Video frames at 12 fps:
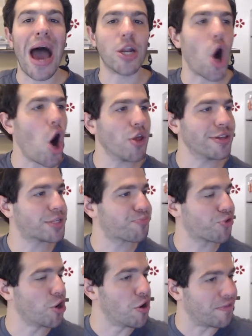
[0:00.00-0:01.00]
had all this
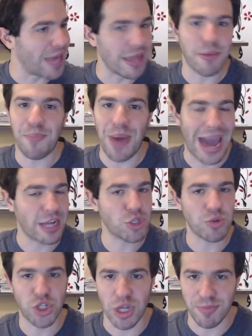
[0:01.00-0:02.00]
proof that the package
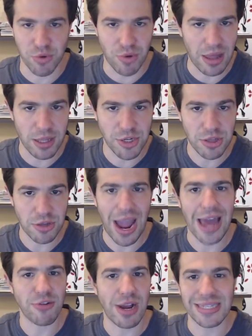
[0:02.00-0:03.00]
was shipped directly to their
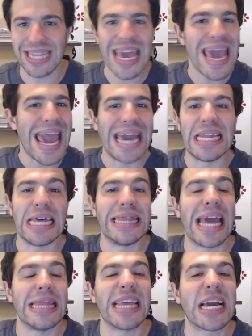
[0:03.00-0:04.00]
address,
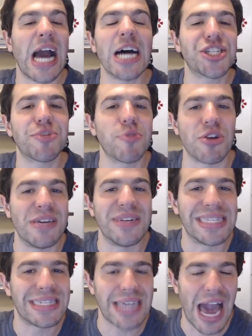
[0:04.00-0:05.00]
the customer
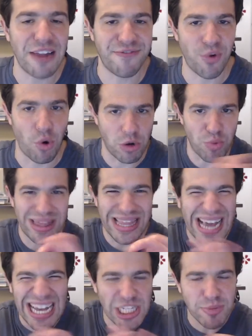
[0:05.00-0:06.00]
even signed for it. When the
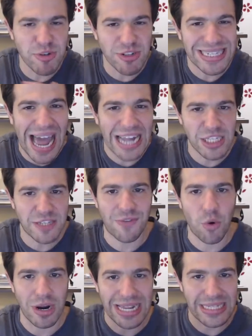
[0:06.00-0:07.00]
customer signs
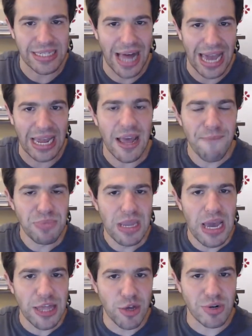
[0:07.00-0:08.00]
for it, it's like
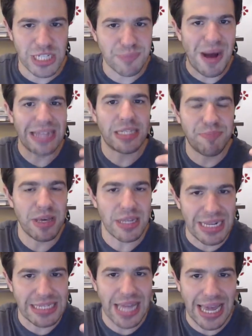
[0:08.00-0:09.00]
the
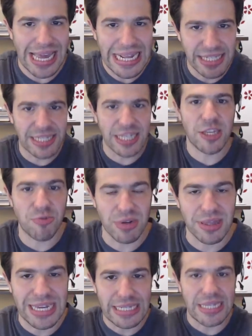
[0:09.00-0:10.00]
responsibility is like instantly
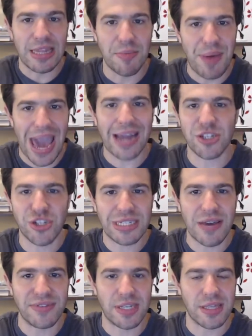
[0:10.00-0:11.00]
released and the package is
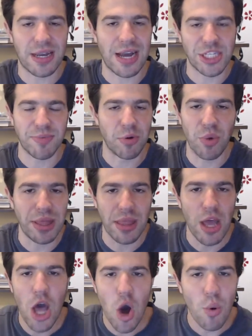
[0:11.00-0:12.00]
given to the customer.
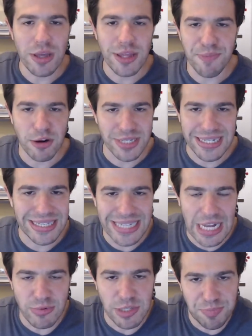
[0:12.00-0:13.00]
What the person
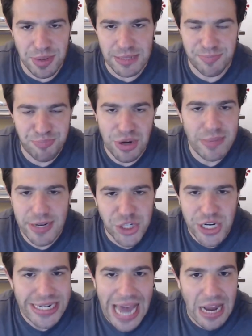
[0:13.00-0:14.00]
said it pretty much
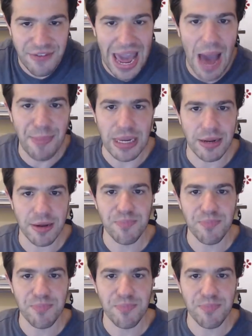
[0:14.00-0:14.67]
could not have happened.